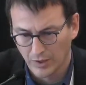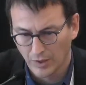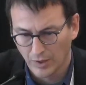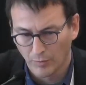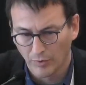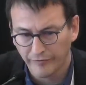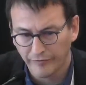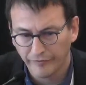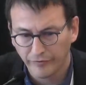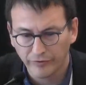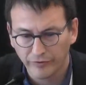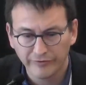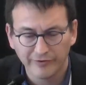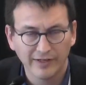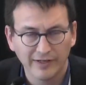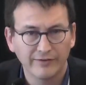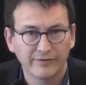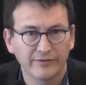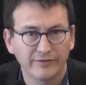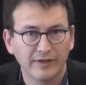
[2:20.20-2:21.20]
But first,
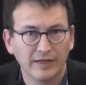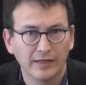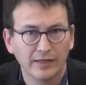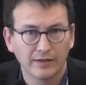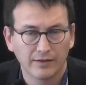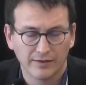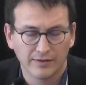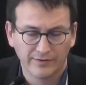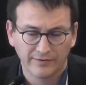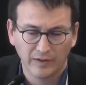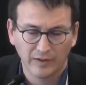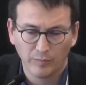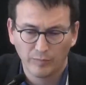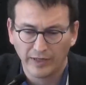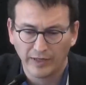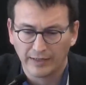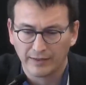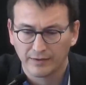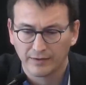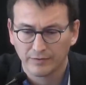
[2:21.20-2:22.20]
let's take a step
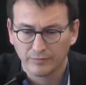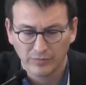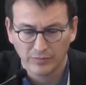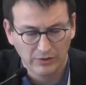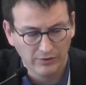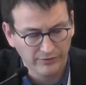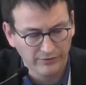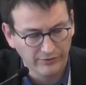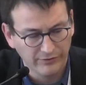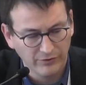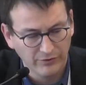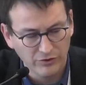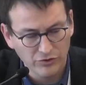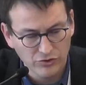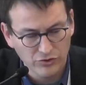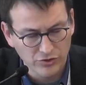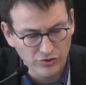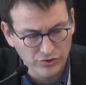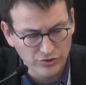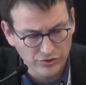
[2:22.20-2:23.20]
back, because it's not
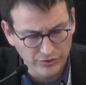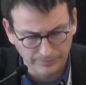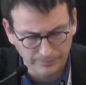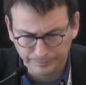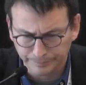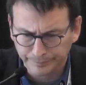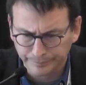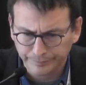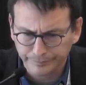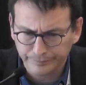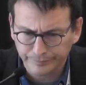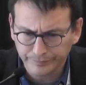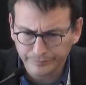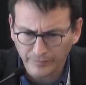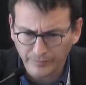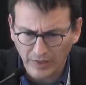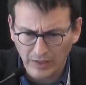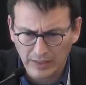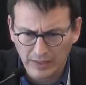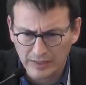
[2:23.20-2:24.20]
just
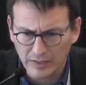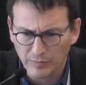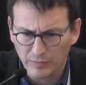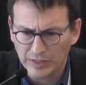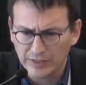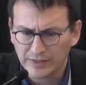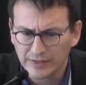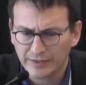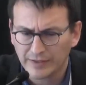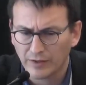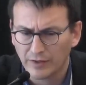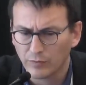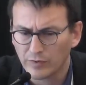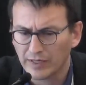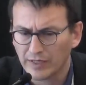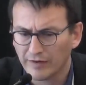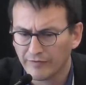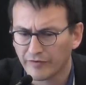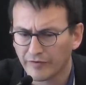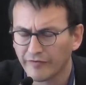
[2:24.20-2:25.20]
in the media that we
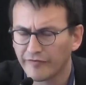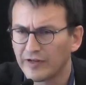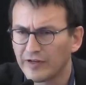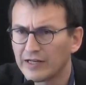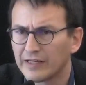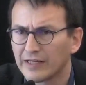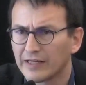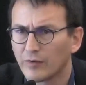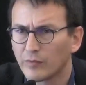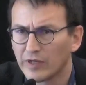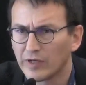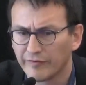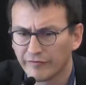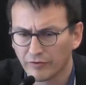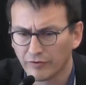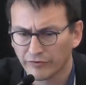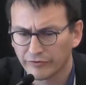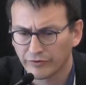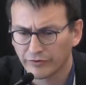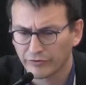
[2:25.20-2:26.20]
have the feeling that we have
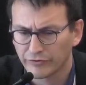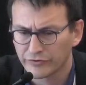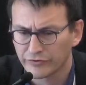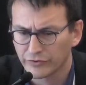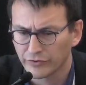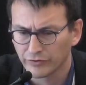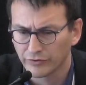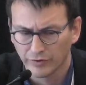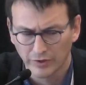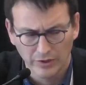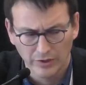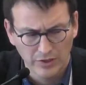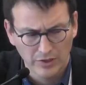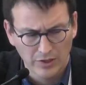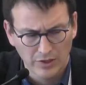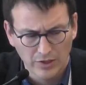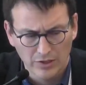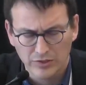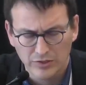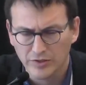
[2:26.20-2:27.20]
lost control.
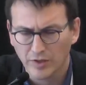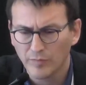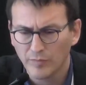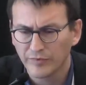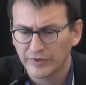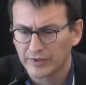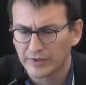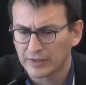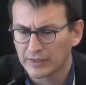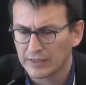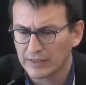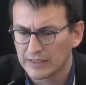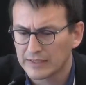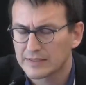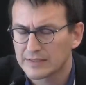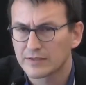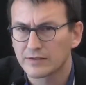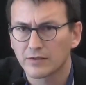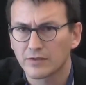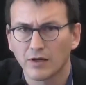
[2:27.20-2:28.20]
Something
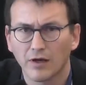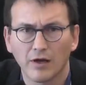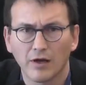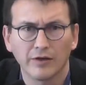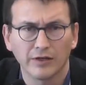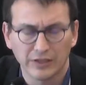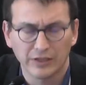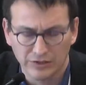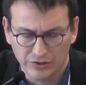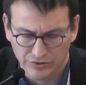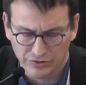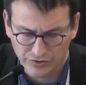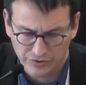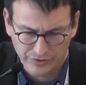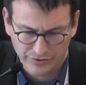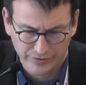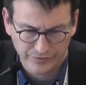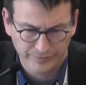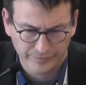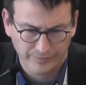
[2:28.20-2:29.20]
is
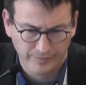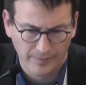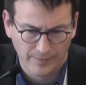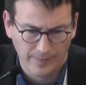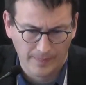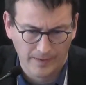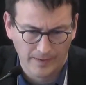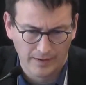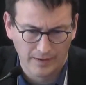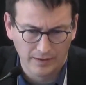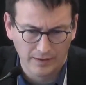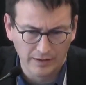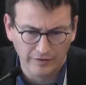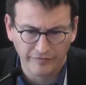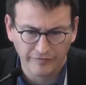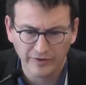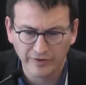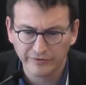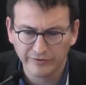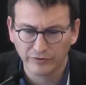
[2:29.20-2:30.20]
unhinged. It
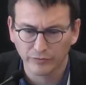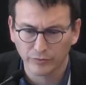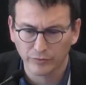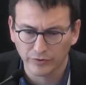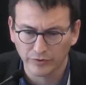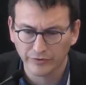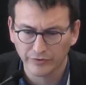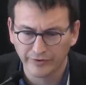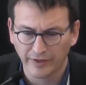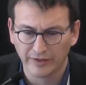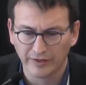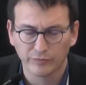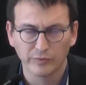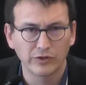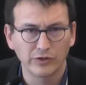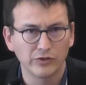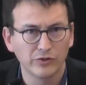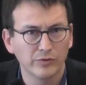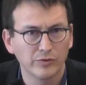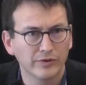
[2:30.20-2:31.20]
feels the world as we
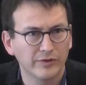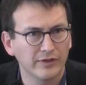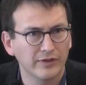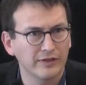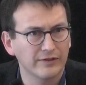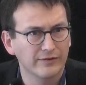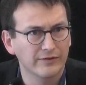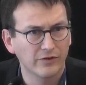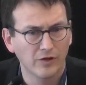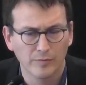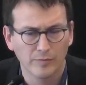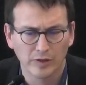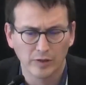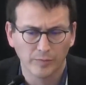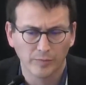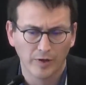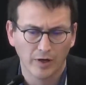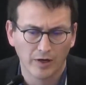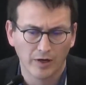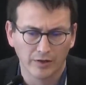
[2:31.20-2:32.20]
knew it is coming
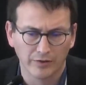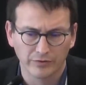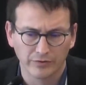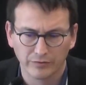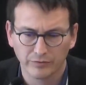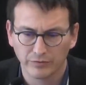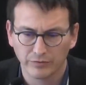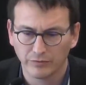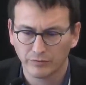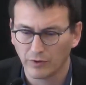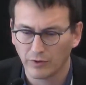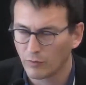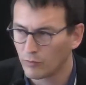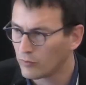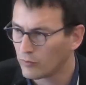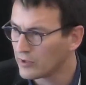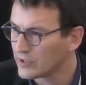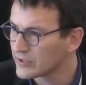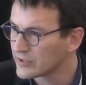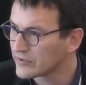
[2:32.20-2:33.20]
apart. What
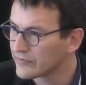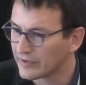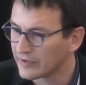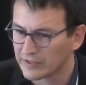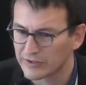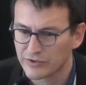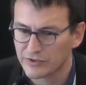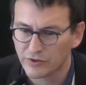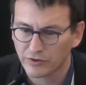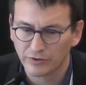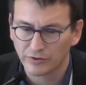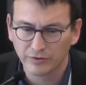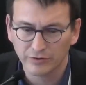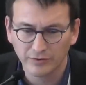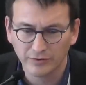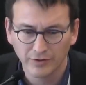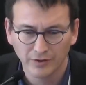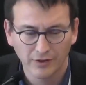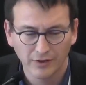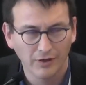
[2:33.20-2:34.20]
once felt
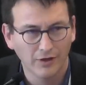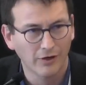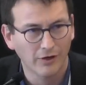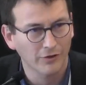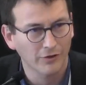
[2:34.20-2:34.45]
certain, our